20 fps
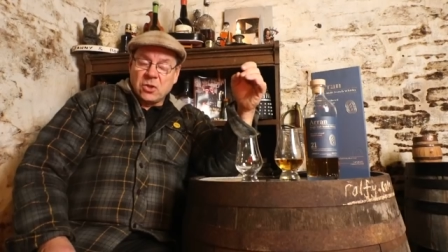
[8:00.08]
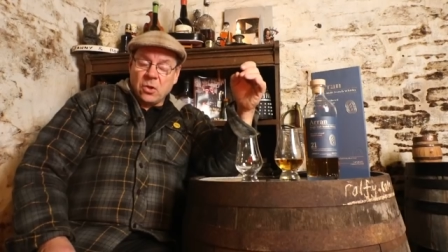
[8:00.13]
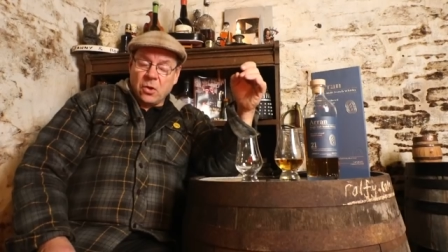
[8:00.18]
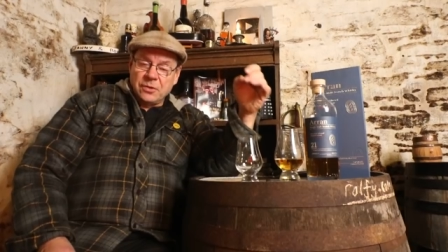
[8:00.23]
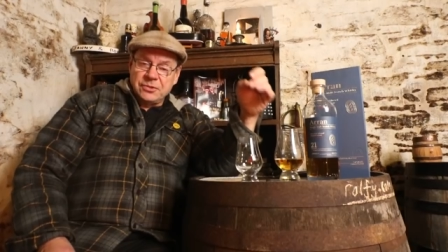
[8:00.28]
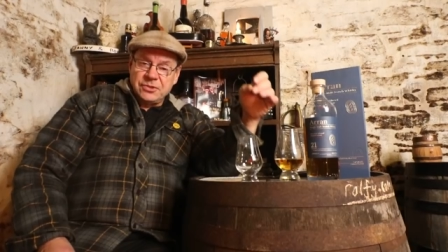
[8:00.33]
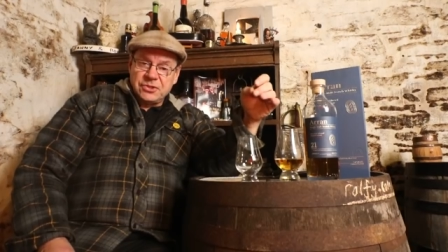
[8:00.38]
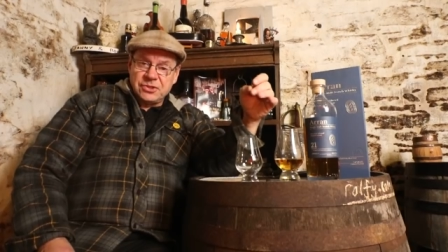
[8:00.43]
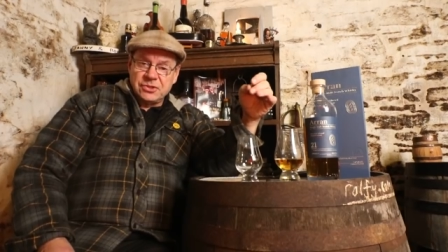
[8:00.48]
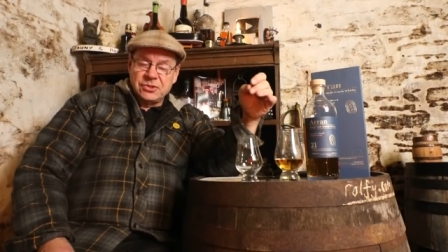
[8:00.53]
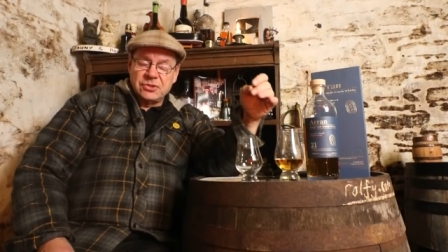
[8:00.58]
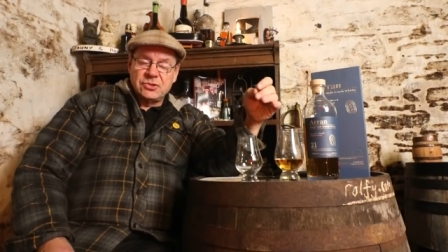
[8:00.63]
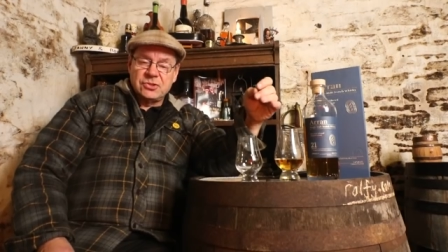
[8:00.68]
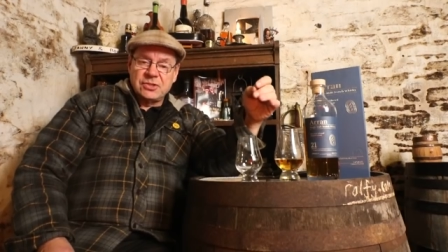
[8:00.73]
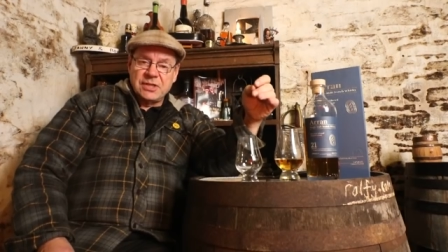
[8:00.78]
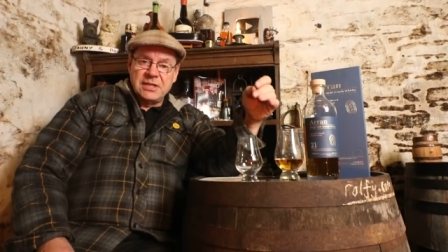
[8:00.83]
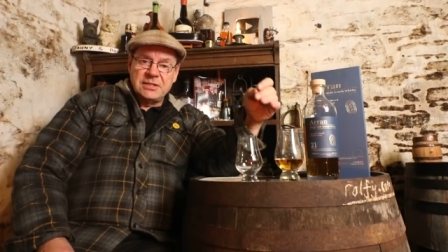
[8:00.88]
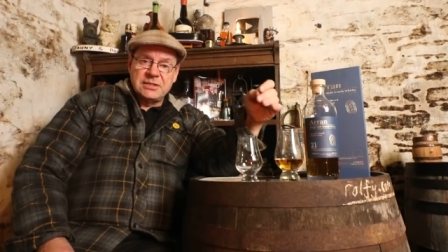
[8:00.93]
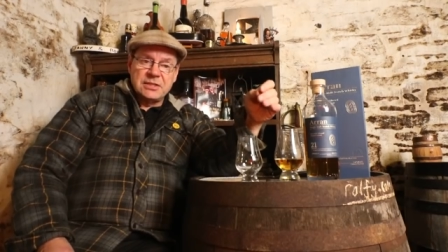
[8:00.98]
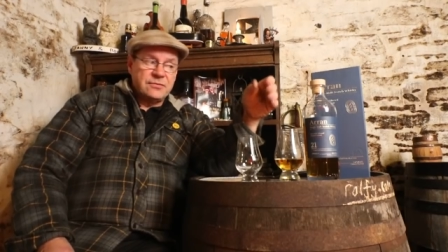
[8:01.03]

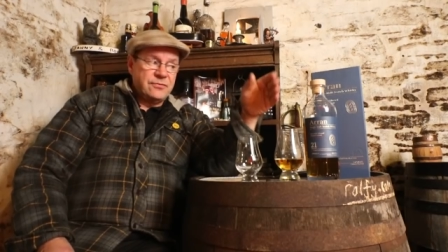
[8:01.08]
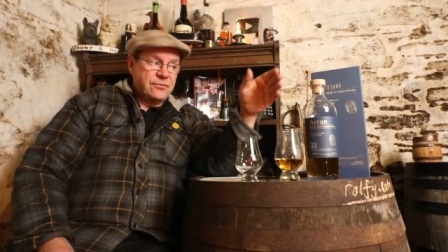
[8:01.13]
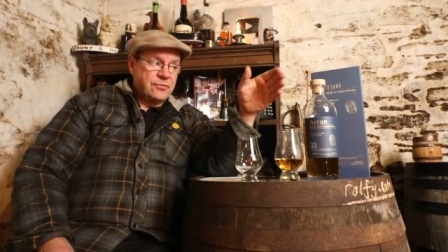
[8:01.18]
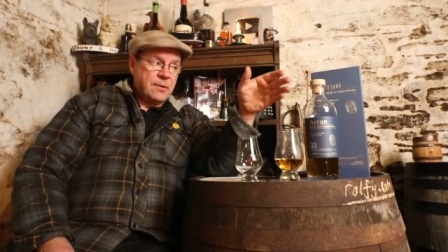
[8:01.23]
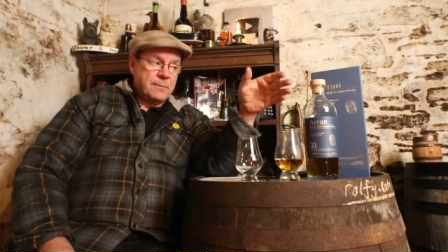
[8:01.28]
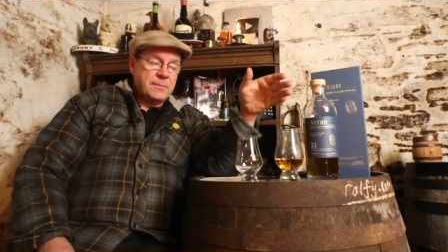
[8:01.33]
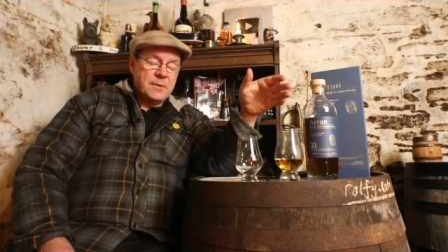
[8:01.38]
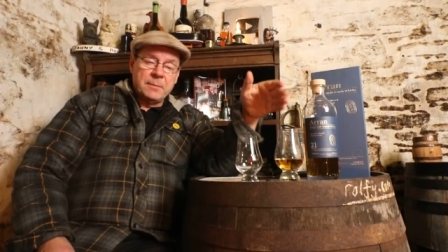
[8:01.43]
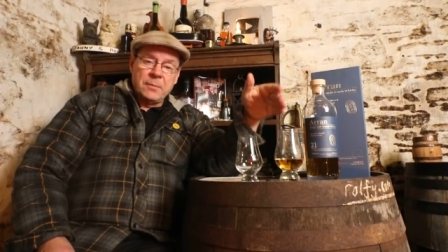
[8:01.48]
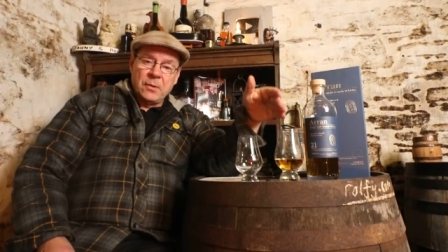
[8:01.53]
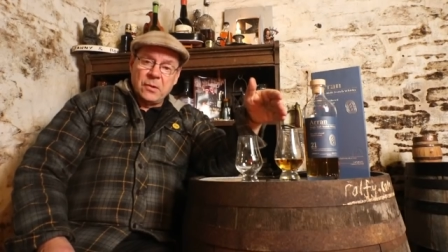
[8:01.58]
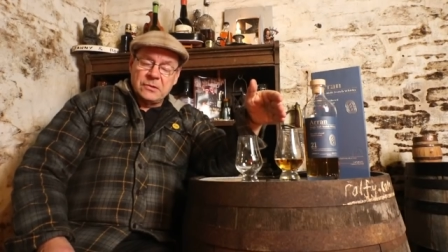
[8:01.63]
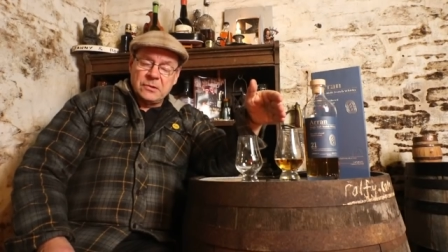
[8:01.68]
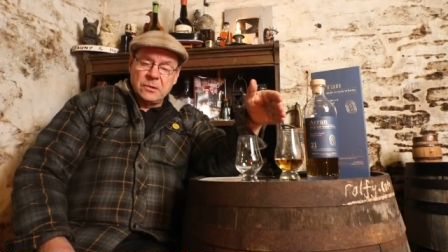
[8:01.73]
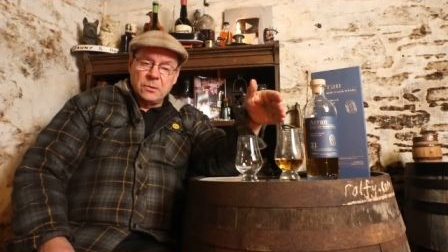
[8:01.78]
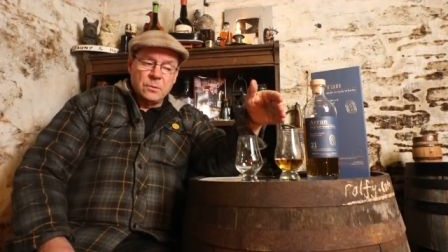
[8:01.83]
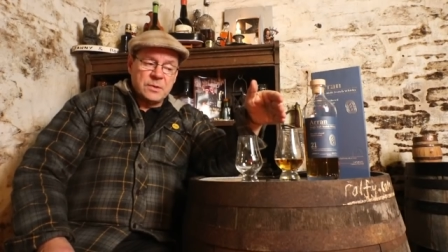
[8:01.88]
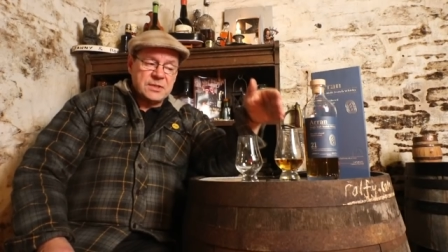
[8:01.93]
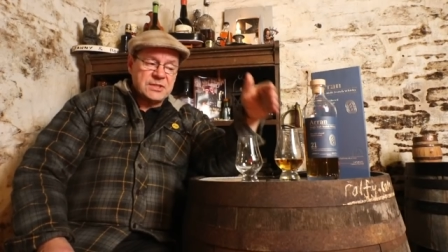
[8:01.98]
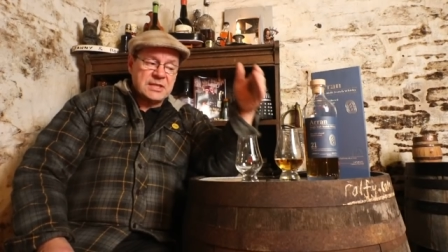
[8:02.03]
concentrated from the
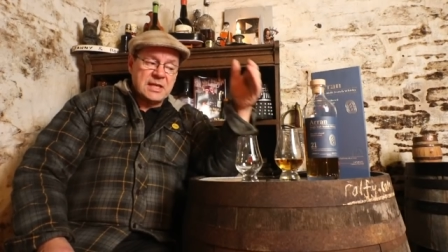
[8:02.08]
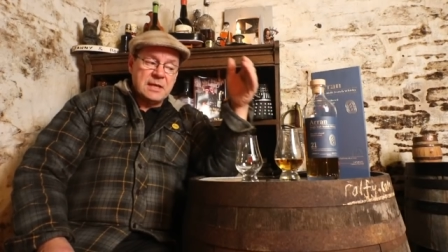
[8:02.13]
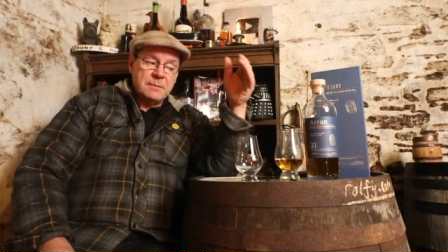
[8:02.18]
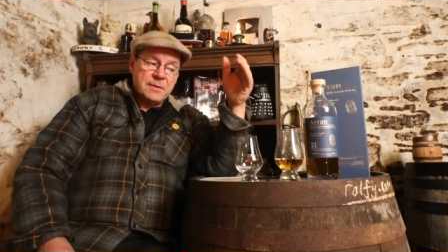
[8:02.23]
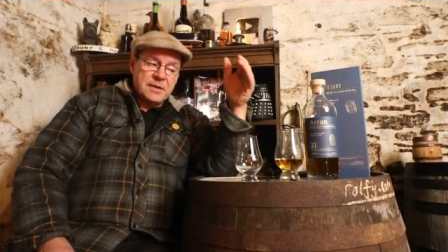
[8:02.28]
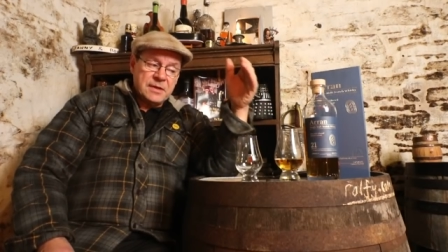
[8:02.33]
bottle whiskey.